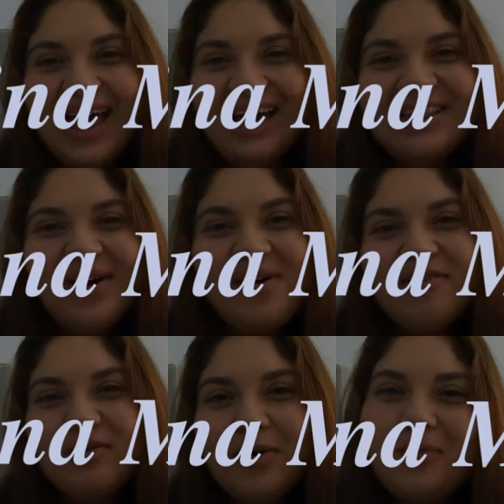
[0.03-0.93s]
Hello
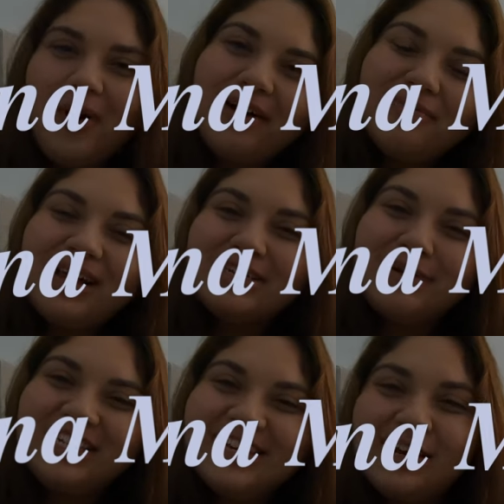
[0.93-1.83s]
everyone, welcome back to
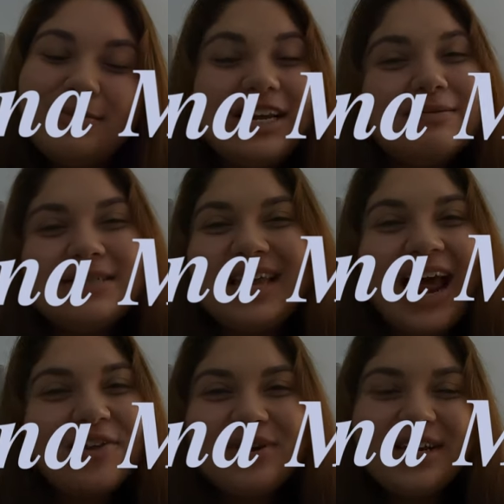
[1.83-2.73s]
my channel. My name is
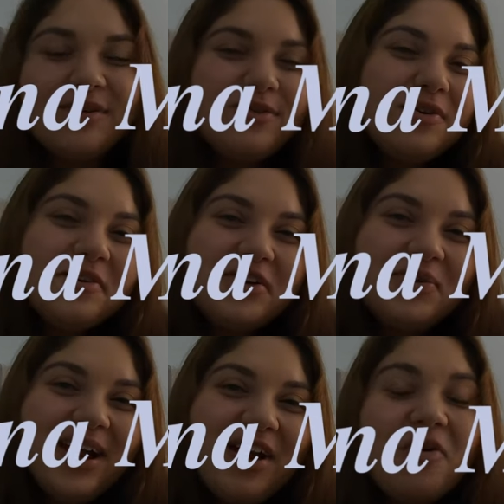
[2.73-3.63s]
Catarina. If you're
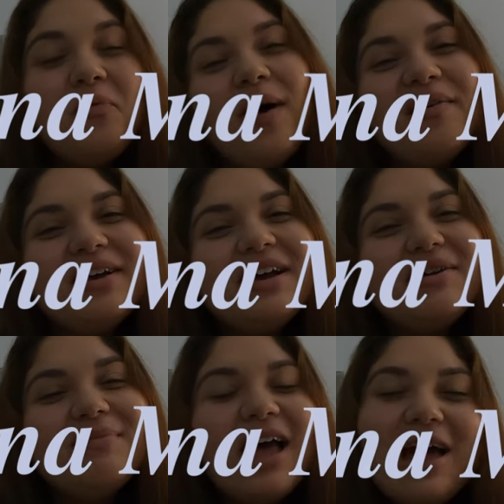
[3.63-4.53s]
new here,
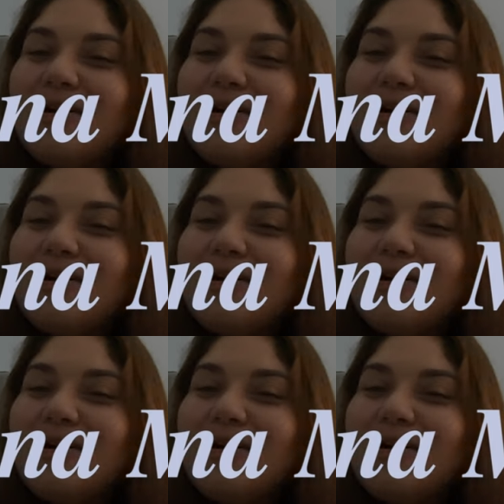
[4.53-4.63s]
welcome.